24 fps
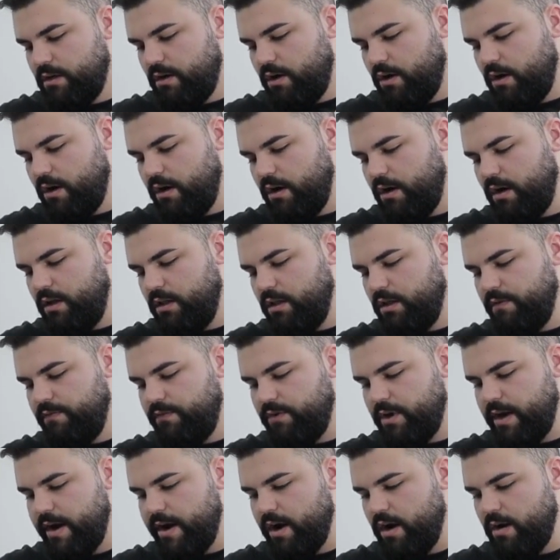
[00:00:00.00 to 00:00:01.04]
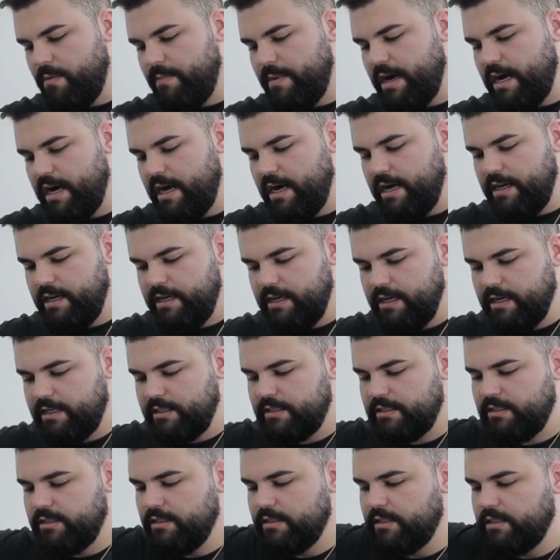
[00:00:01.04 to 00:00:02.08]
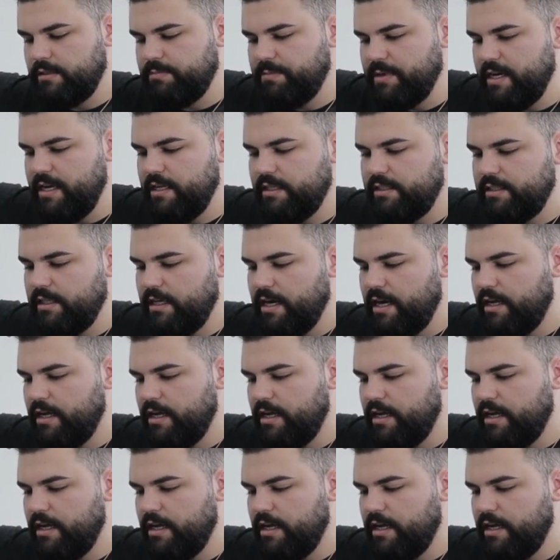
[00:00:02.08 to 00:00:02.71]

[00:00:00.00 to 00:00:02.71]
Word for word: all of your aromatics, the spicy